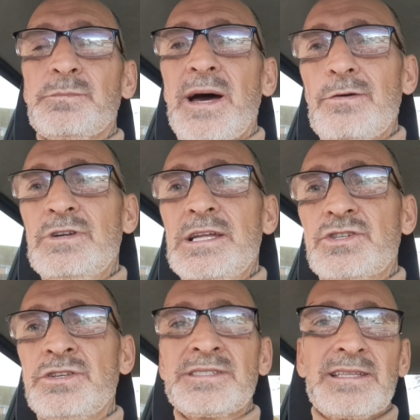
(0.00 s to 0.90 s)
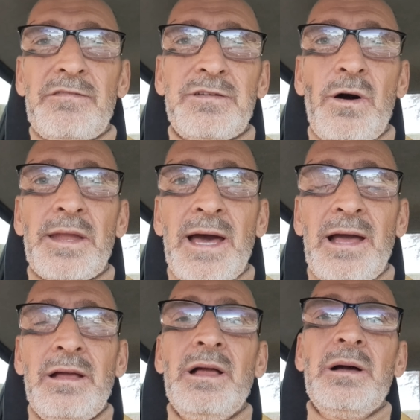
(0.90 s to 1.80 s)
about religion and stuff like
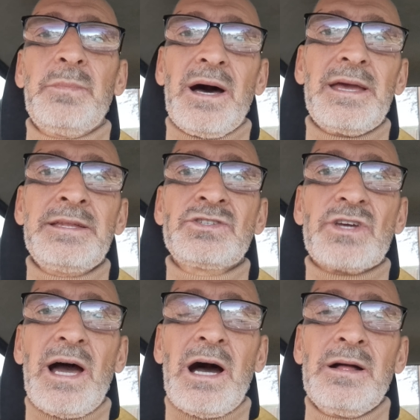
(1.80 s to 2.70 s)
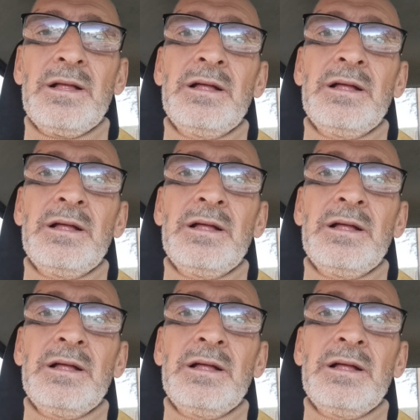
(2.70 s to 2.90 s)
that, but in jail,